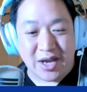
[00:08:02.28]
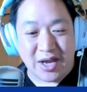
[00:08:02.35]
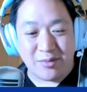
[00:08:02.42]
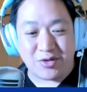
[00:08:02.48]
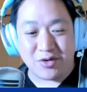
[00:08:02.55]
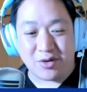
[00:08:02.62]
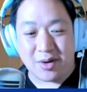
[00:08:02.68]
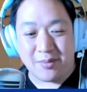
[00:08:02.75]

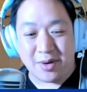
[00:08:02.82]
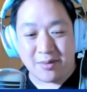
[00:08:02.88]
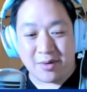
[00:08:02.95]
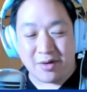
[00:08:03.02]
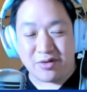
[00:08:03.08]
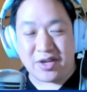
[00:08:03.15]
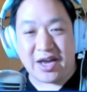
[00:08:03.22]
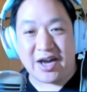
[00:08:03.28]
show coming up
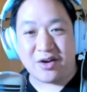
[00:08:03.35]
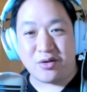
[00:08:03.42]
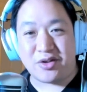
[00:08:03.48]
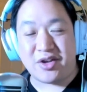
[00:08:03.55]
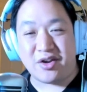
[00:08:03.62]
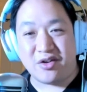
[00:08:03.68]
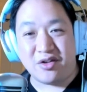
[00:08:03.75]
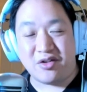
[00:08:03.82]
called
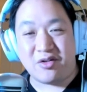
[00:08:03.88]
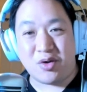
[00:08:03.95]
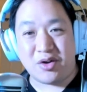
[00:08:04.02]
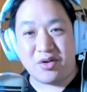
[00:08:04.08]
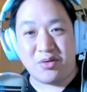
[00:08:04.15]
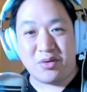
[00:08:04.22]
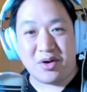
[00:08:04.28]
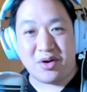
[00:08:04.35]
Tattletales, where
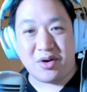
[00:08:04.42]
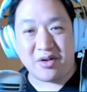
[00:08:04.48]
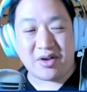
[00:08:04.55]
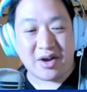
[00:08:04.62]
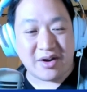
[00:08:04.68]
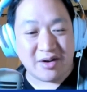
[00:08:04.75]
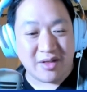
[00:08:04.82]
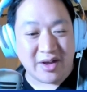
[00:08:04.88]
you it's
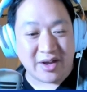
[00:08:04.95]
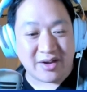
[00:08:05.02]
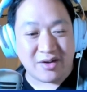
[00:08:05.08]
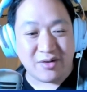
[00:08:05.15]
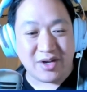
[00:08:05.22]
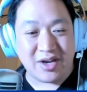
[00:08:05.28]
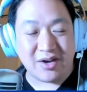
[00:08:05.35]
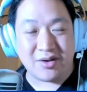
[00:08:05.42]
kind of like
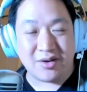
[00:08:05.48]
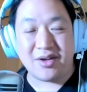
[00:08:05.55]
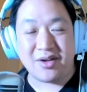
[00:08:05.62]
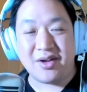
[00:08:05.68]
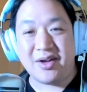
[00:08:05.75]
you need